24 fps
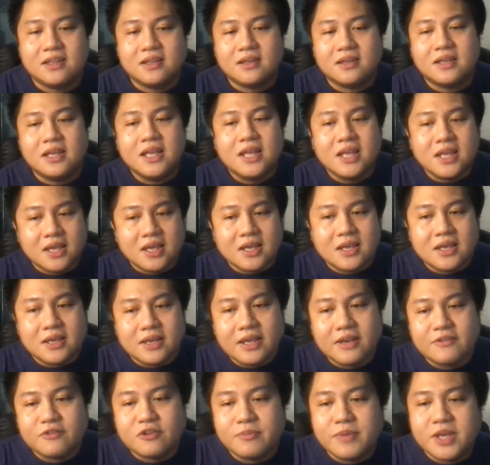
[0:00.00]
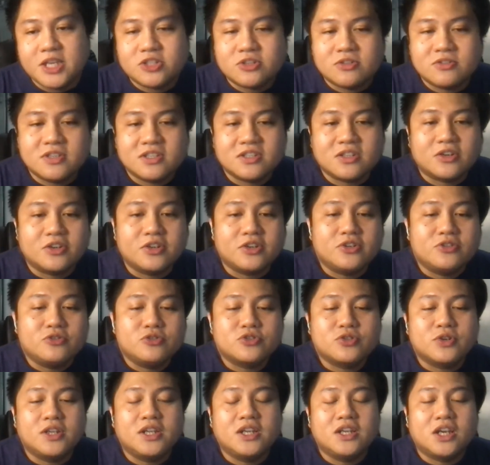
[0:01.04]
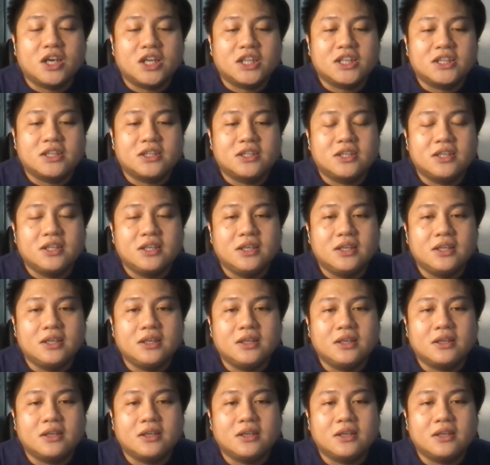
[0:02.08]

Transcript: basically the information that are usually not